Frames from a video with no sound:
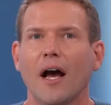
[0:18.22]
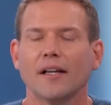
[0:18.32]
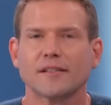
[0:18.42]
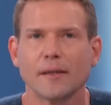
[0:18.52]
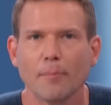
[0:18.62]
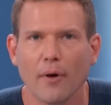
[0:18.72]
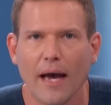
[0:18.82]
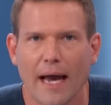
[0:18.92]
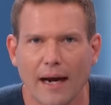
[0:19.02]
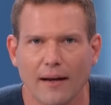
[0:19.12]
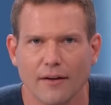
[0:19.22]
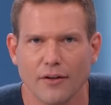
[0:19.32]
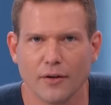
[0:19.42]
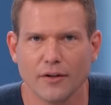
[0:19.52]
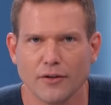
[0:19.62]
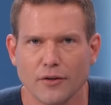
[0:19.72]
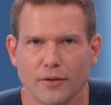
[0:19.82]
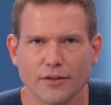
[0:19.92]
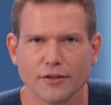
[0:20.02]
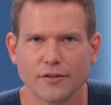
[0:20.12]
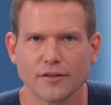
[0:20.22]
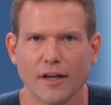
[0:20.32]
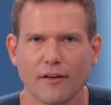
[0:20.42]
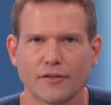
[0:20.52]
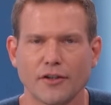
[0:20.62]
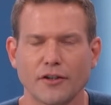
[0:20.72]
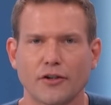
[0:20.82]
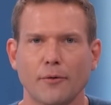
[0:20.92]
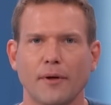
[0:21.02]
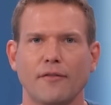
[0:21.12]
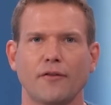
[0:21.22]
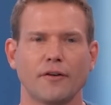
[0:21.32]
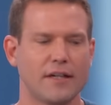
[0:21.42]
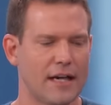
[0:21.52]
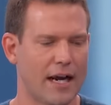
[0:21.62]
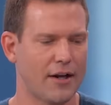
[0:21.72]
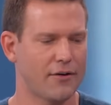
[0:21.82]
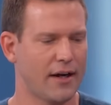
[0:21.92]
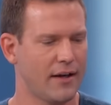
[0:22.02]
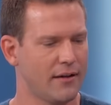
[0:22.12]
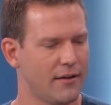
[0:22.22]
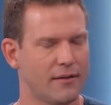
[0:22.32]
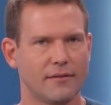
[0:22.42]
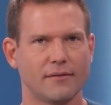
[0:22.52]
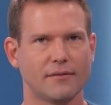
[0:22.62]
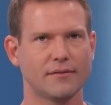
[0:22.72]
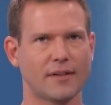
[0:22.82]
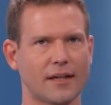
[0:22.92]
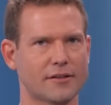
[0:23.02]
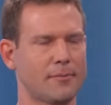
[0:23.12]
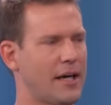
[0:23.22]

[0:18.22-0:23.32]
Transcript: A simple hack. You can do this yourself to determine if you're dehydrated. Dr.